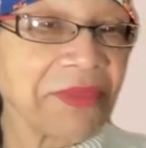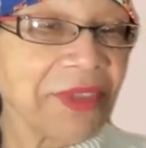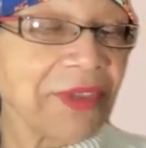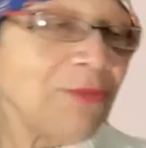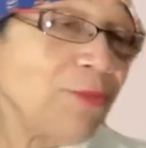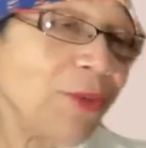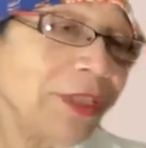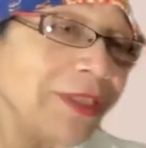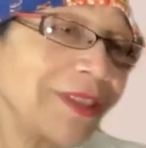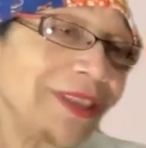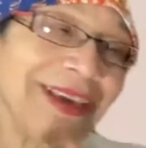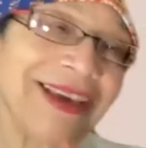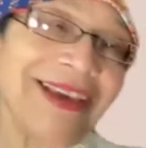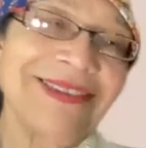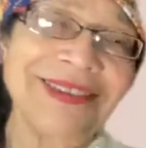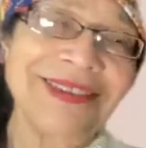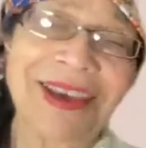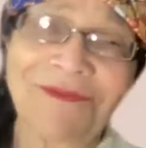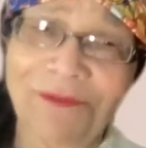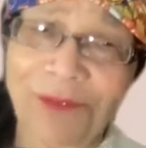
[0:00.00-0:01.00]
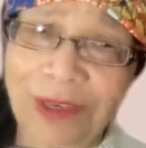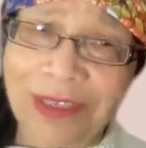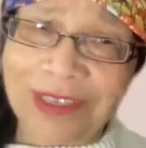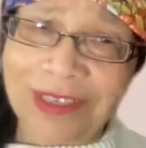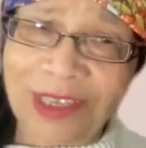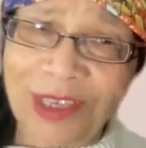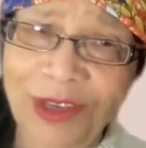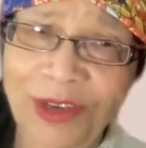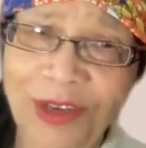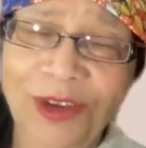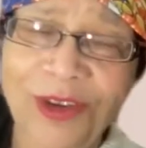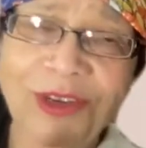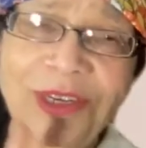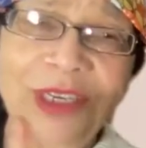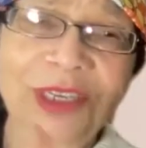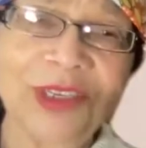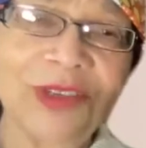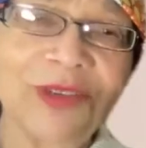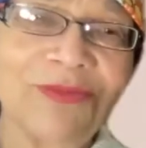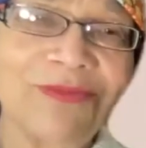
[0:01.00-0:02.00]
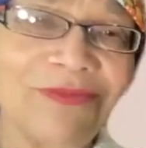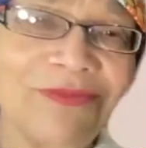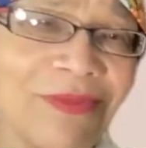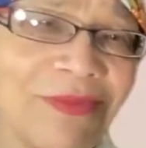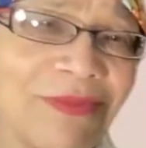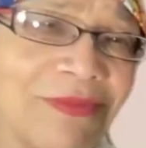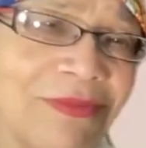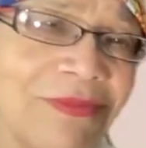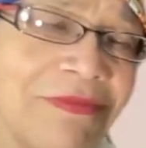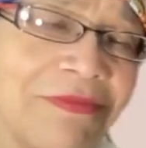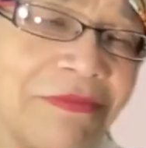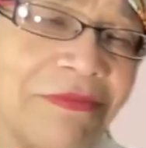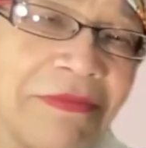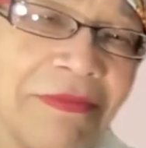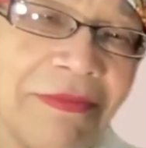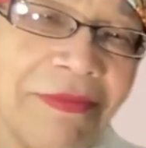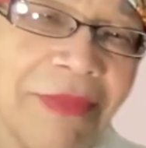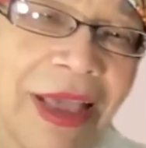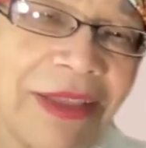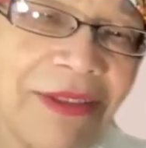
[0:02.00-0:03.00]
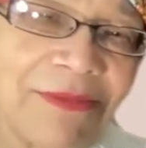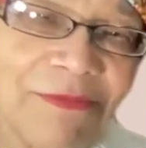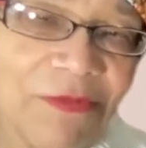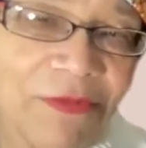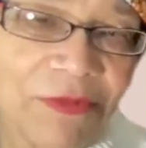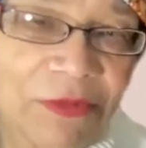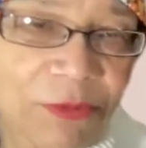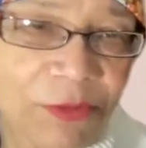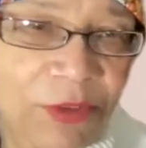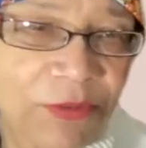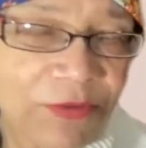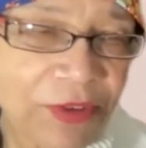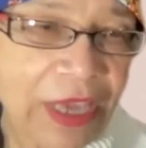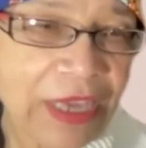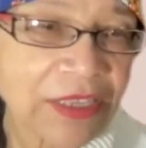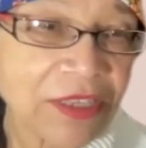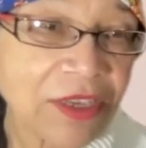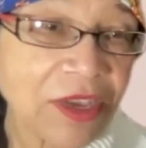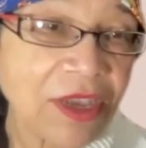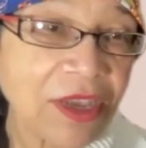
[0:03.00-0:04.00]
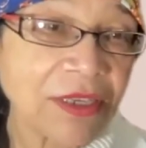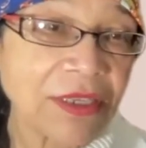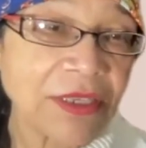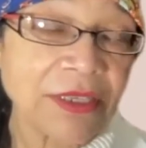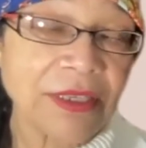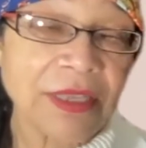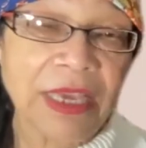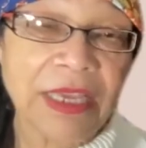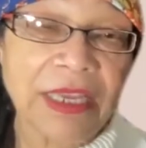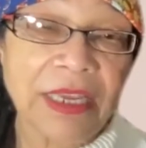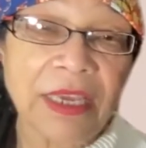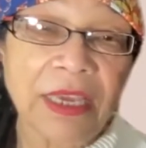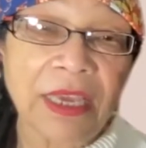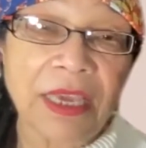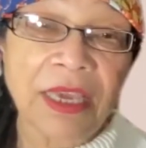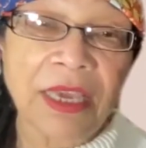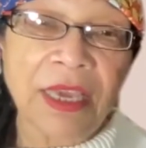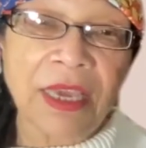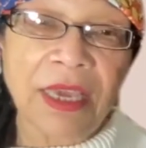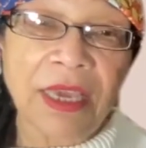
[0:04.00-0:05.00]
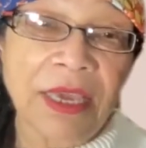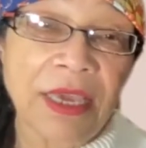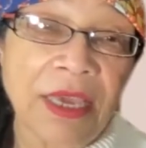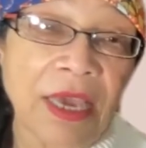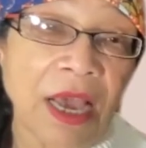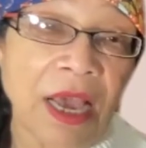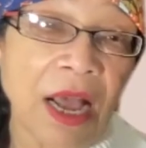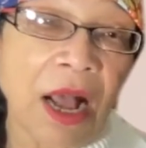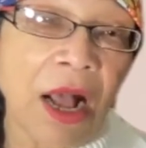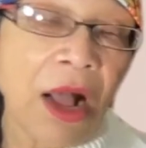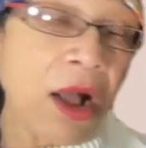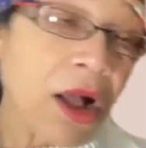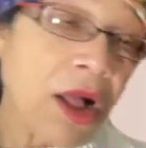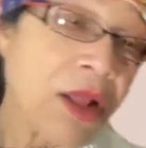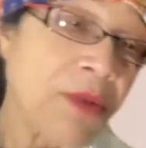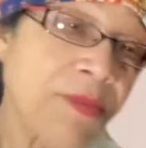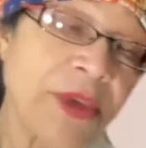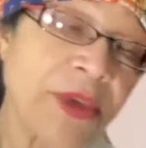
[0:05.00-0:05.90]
and one thing that I've recently learned, and you might reflect on, is that all